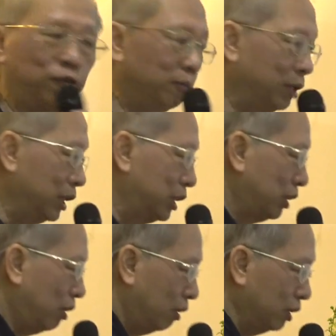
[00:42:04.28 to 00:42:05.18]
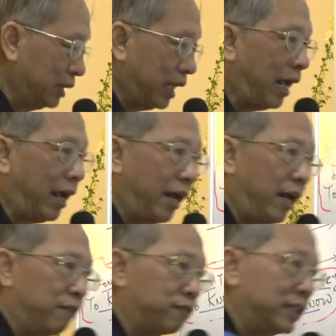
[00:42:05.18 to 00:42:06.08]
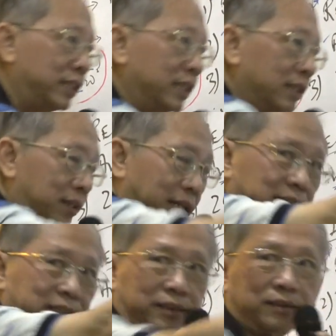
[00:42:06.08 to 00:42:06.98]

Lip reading: from the source, everything arises.